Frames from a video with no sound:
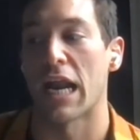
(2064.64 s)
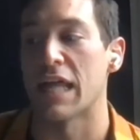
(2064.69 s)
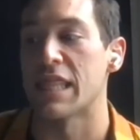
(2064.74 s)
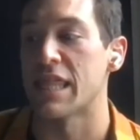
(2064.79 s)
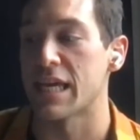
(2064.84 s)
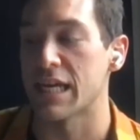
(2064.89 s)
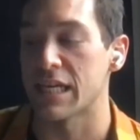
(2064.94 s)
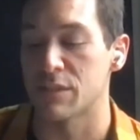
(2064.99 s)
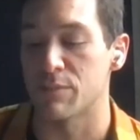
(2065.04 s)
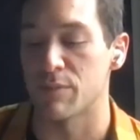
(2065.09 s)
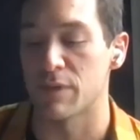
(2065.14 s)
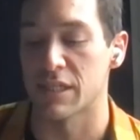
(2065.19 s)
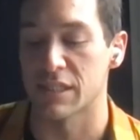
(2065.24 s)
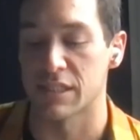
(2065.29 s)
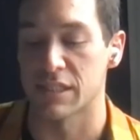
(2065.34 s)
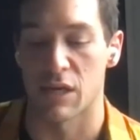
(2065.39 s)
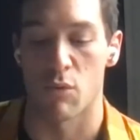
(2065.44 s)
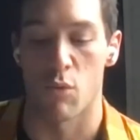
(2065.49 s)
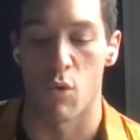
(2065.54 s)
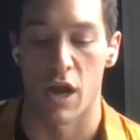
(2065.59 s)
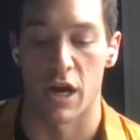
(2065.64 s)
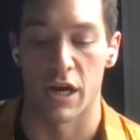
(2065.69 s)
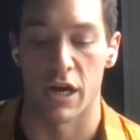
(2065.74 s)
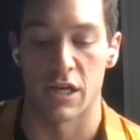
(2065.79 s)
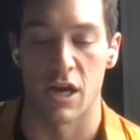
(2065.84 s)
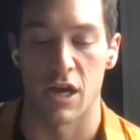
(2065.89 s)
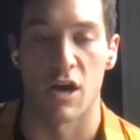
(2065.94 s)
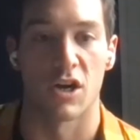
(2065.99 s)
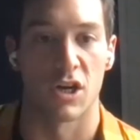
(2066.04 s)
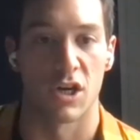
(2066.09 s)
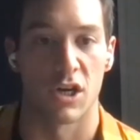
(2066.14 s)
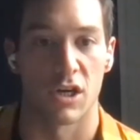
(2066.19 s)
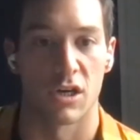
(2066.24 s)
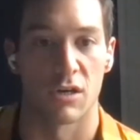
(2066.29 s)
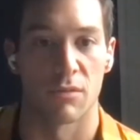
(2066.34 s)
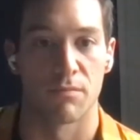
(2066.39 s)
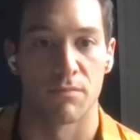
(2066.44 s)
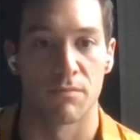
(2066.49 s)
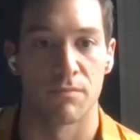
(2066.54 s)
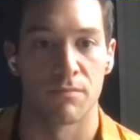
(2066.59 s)
And I think it's because they wanted
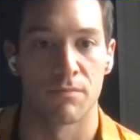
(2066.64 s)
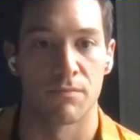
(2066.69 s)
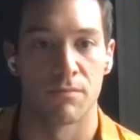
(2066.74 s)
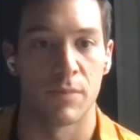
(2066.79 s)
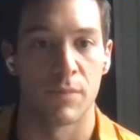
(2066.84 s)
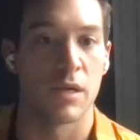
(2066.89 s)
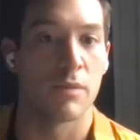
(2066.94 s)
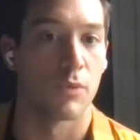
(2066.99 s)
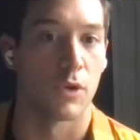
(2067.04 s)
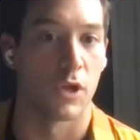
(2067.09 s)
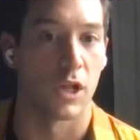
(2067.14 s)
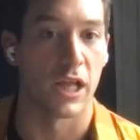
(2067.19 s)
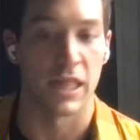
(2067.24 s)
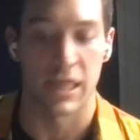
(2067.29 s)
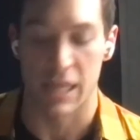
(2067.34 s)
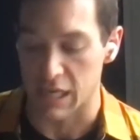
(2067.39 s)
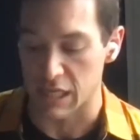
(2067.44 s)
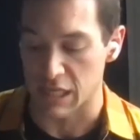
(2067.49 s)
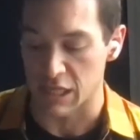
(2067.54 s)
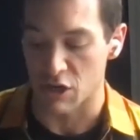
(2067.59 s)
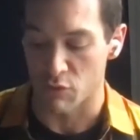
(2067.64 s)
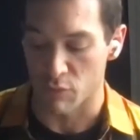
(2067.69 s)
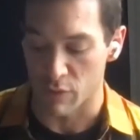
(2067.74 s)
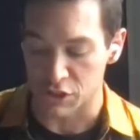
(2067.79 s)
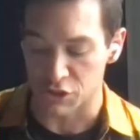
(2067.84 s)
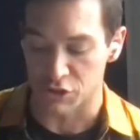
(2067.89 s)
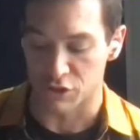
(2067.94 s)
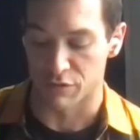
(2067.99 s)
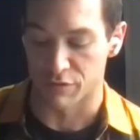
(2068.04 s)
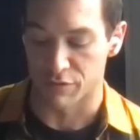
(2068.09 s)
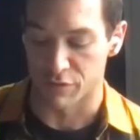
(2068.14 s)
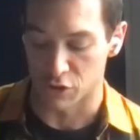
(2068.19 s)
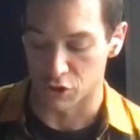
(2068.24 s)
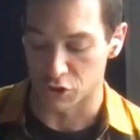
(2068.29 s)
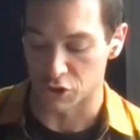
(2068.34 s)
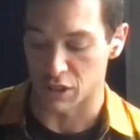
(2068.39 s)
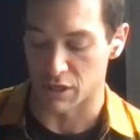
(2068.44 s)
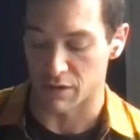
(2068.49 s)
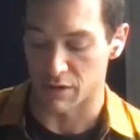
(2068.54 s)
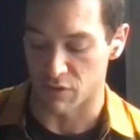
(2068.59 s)
younger people. I think in the original
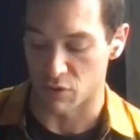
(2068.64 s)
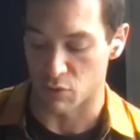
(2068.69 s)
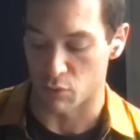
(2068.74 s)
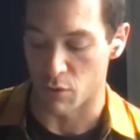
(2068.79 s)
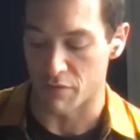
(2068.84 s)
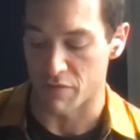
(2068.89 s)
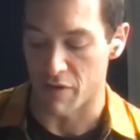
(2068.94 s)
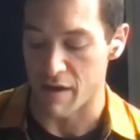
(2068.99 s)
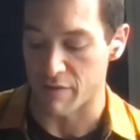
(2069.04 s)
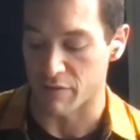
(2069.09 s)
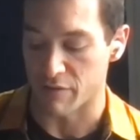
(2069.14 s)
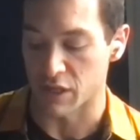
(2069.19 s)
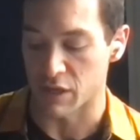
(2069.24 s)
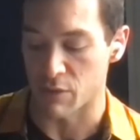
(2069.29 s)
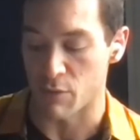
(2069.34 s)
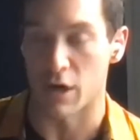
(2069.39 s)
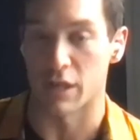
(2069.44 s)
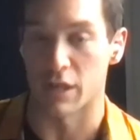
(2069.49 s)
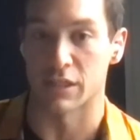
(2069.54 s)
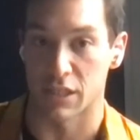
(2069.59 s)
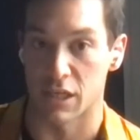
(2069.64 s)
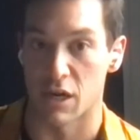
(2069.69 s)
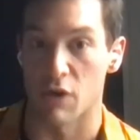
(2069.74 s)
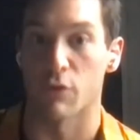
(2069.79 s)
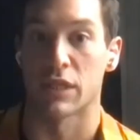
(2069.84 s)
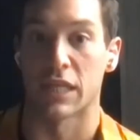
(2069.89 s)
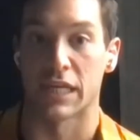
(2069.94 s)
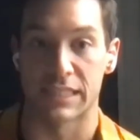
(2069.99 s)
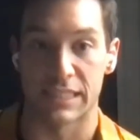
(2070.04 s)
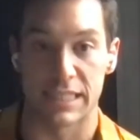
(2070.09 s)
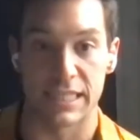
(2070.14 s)
version of the revival, they wanted to go with like